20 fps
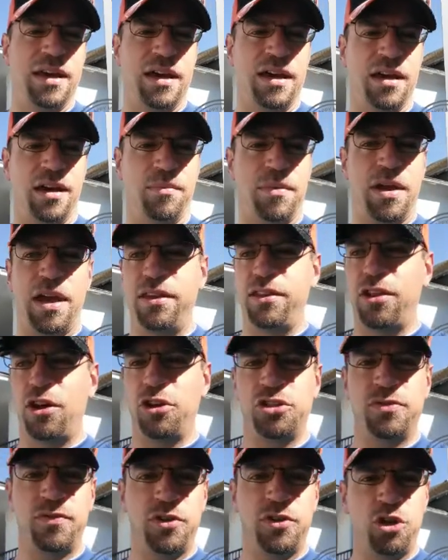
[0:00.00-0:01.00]
And
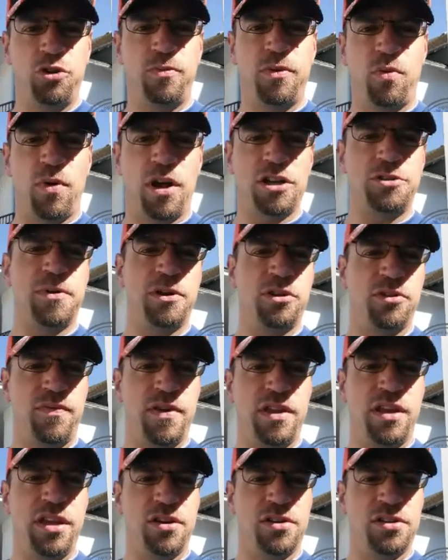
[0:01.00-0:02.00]
those of you who've been watching my other
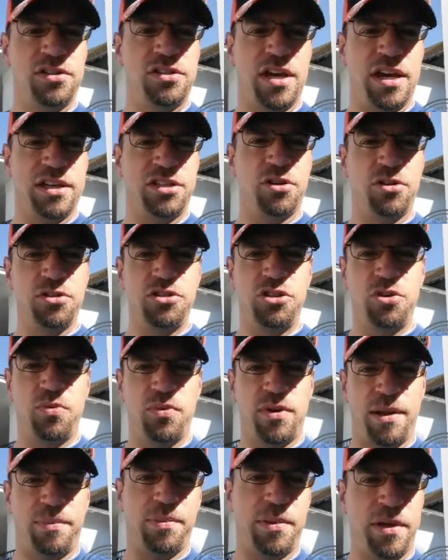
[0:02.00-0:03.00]
videos, I told you
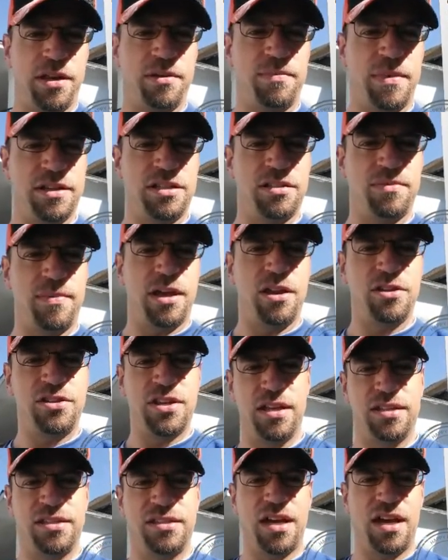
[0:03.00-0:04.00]
when I planted my tomatoes
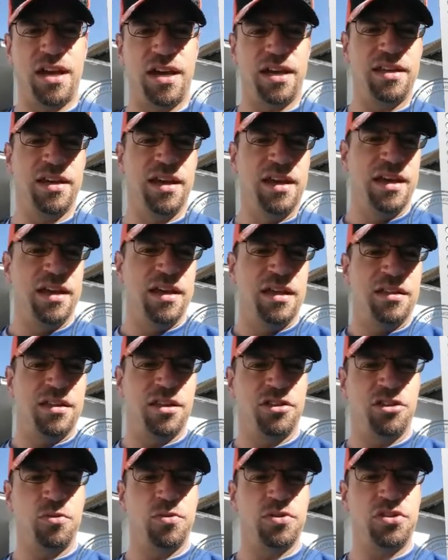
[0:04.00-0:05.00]
outside
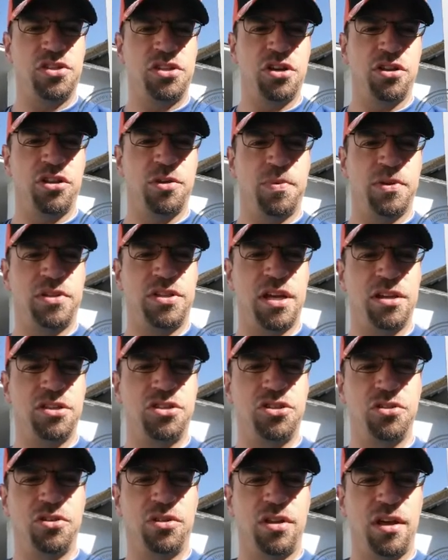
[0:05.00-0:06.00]
that there was still the
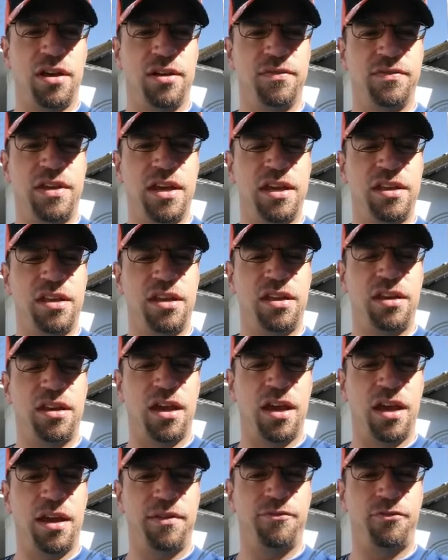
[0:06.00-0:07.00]
potential of getting
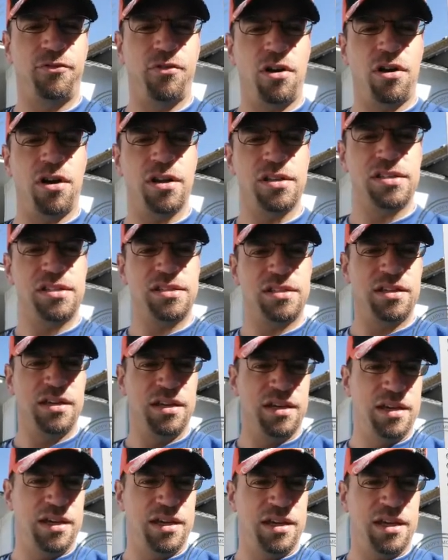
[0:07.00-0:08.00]
a frost
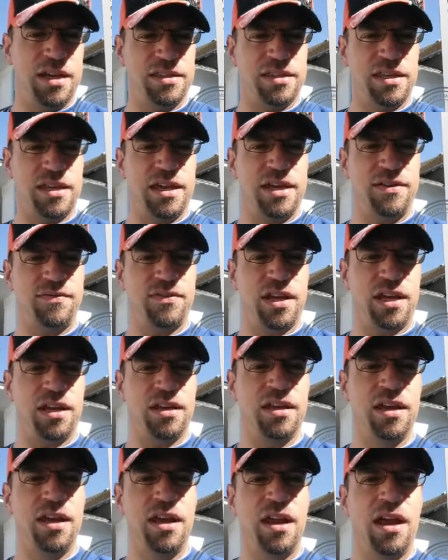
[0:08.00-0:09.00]
in the
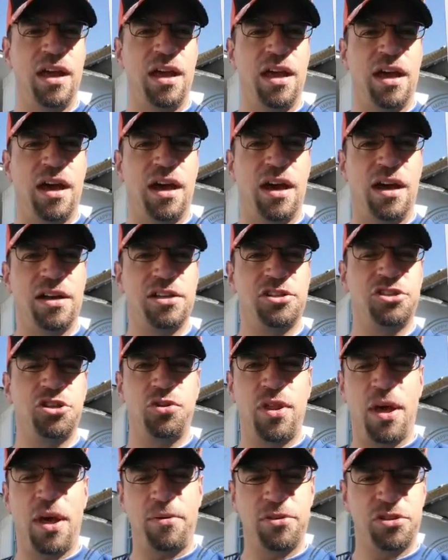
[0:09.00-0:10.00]
evening.
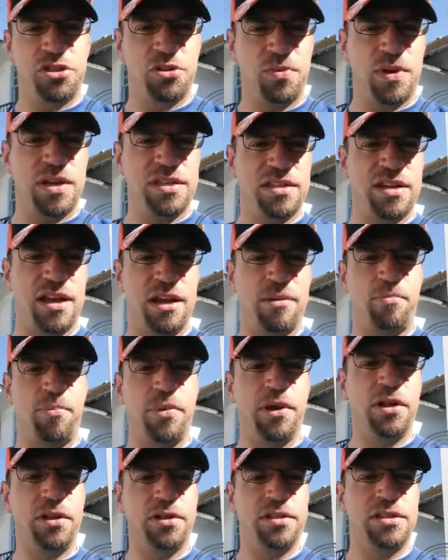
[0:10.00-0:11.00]
So that was the reason I
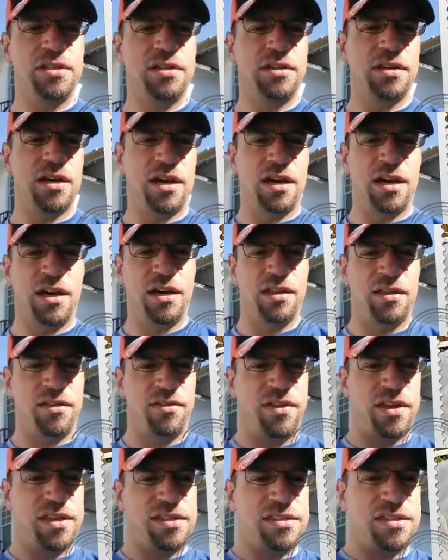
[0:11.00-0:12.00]
built
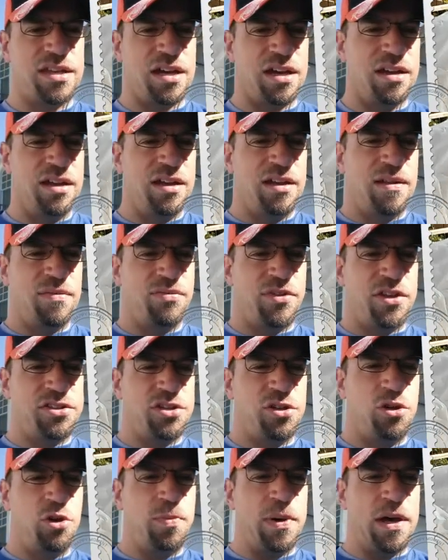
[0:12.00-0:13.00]
this
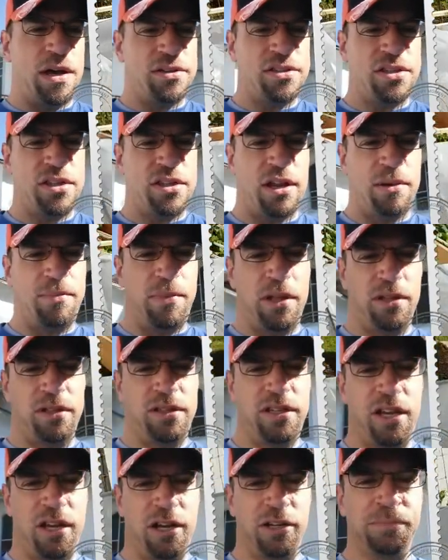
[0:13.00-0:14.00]
hoop house that I built
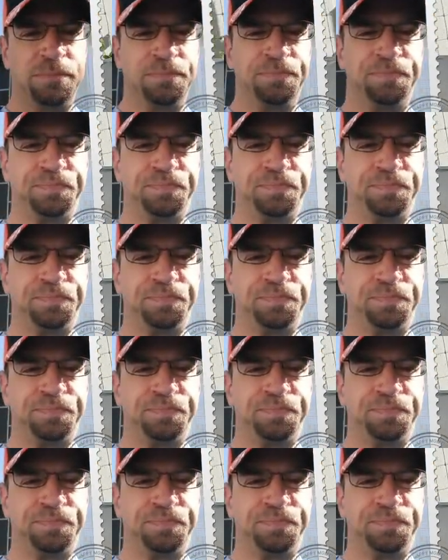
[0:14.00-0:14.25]
here.